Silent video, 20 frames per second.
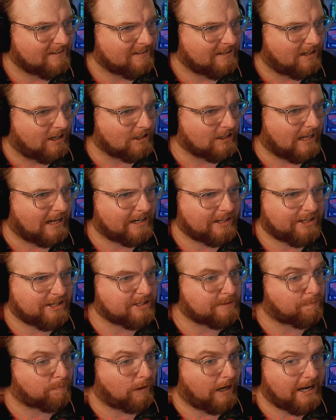A lot of
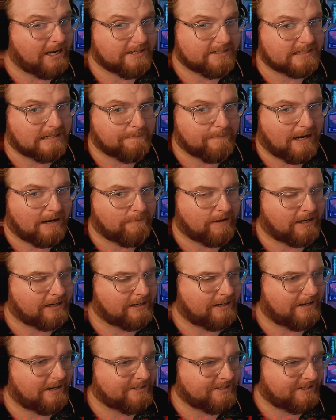these brands I'm not
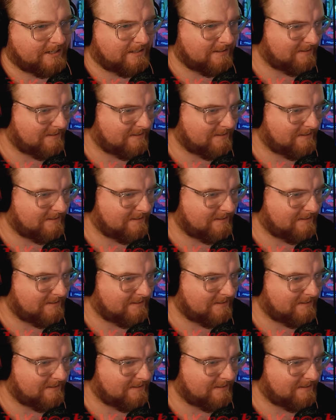recognizing.